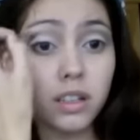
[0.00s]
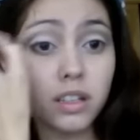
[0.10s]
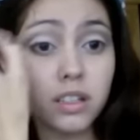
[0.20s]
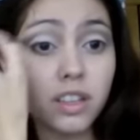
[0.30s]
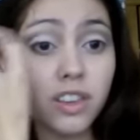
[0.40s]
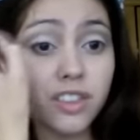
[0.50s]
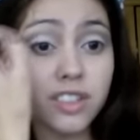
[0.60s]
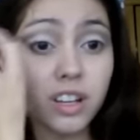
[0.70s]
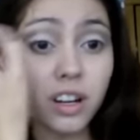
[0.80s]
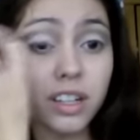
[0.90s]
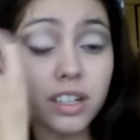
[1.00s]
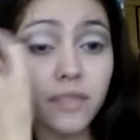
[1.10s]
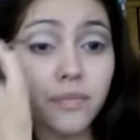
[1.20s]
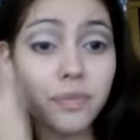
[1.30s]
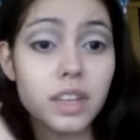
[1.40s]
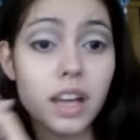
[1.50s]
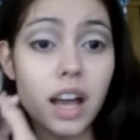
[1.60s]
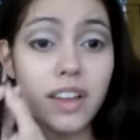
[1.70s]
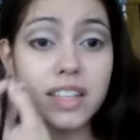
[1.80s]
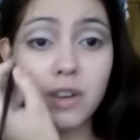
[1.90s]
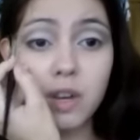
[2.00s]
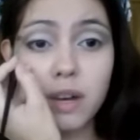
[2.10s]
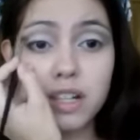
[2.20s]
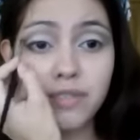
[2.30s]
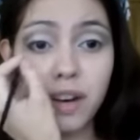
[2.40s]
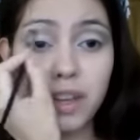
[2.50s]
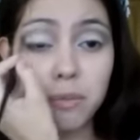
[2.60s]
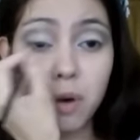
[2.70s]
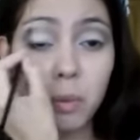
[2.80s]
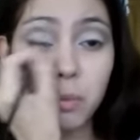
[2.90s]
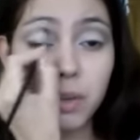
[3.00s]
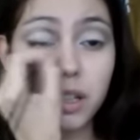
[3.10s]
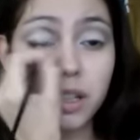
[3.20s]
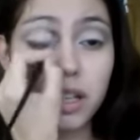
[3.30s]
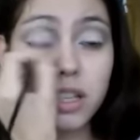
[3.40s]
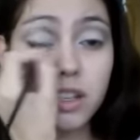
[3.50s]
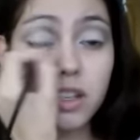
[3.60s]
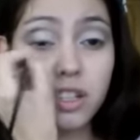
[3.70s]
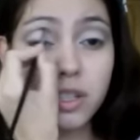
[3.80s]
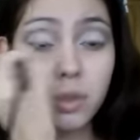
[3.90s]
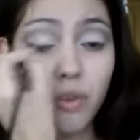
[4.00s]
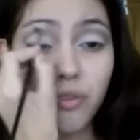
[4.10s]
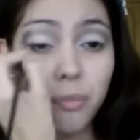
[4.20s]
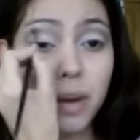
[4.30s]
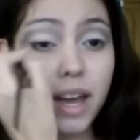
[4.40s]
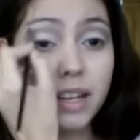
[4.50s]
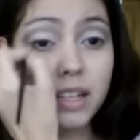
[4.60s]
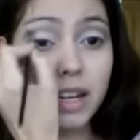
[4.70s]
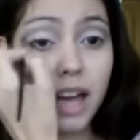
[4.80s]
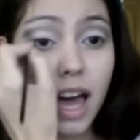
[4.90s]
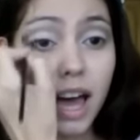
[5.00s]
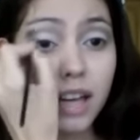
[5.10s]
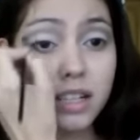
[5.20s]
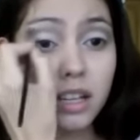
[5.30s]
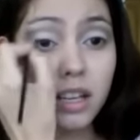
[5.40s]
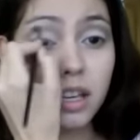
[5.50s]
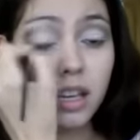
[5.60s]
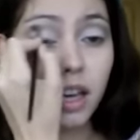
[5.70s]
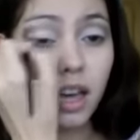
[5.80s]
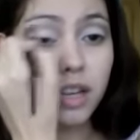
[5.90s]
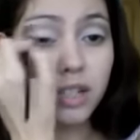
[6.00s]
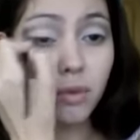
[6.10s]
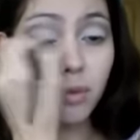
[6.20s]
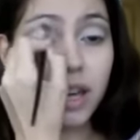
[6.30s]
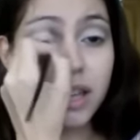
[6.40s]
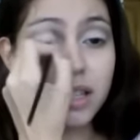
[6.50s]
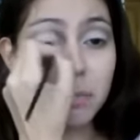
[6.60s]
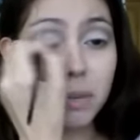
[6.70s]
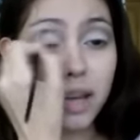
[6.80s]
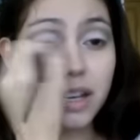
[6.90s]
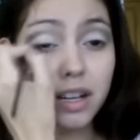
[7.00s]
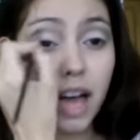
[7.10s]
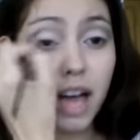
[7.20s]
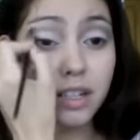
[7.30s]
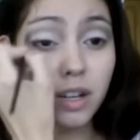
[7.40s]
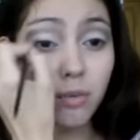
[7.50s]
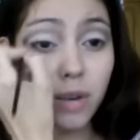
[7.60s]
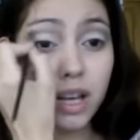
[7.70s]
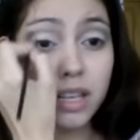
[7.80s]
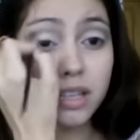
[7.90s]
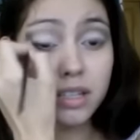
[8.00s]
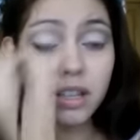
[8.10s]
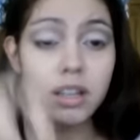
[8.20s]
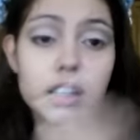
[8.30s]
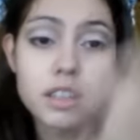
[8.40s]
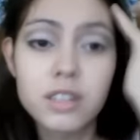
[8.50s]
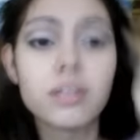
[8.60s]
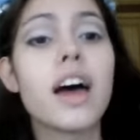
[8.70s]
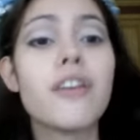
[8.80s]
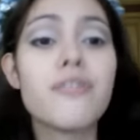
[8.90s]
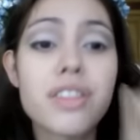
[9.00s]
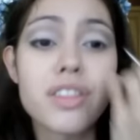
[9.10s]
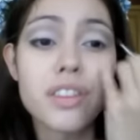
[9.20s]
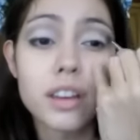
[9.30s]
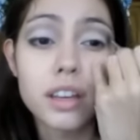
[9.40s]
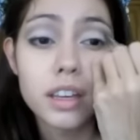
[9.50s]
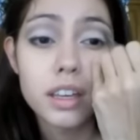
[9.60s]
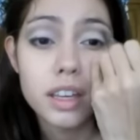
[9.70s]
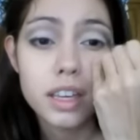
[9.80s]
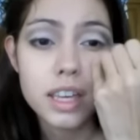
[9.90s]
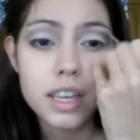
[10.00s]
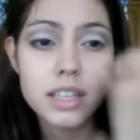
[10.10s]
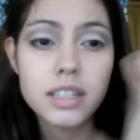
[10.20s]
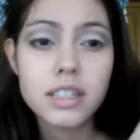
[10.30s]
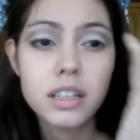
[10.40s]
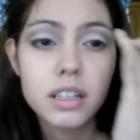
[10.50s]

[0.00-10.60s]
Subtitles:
to the other side. And that's how you rectify the problem, really, is you just sort of blend and add and erase and blend and add and erase until everything is